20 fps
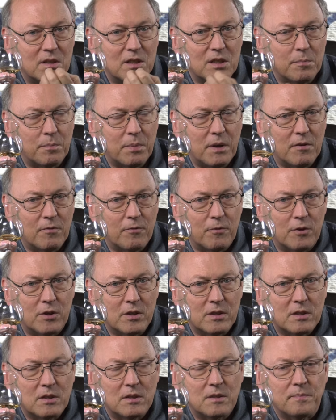disappear
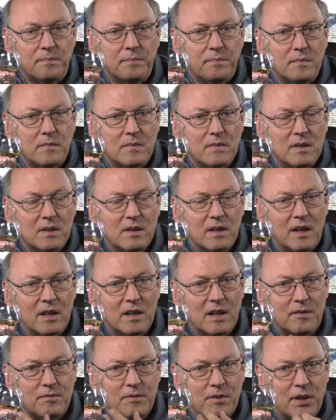first,
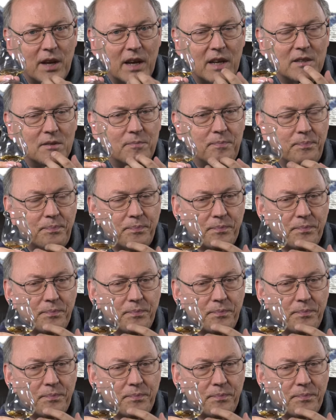and after that,